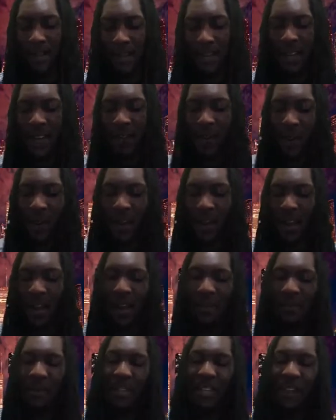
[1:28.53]
Anyway,
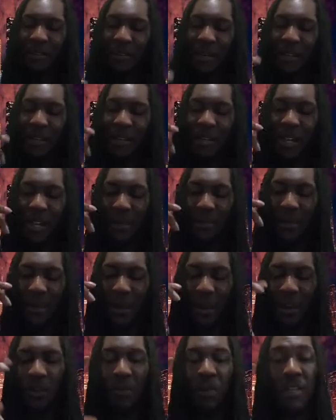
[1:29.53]
with that being said, but
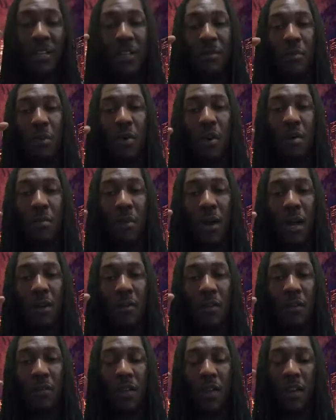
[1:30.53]
originally born in
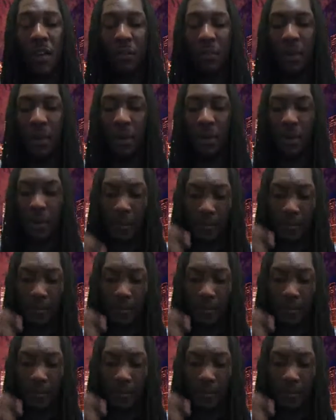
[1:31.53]
Monrovia, Liberia.